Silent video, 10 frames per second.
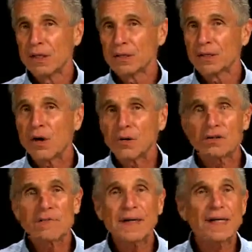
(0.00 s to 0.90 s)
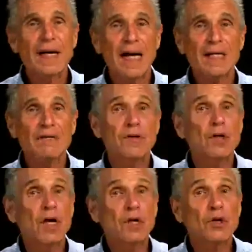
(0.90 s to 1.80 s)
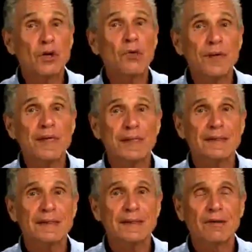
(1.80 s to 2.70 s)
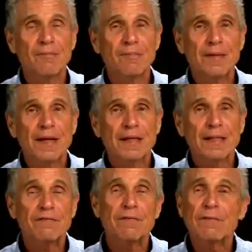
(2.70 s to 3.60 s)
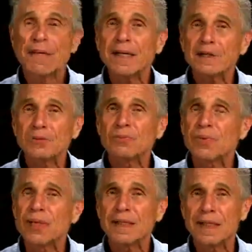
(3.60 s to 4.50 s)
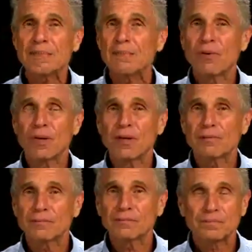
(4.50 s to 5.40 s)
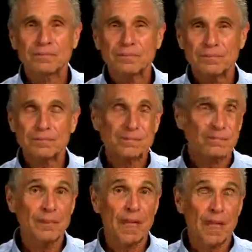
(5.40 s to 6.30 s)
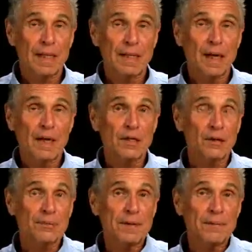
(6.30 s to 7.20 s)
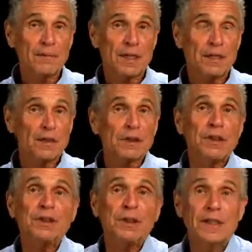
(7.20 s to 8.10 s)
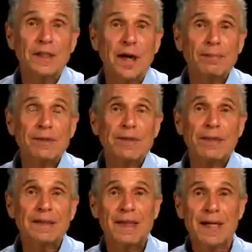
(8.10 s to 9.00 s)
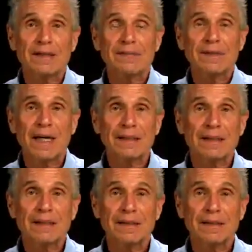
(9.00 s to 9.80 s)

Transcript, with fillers: to cultivate a kind of not knowingness that for me is really important. Now I know people that are just in the opposite side of that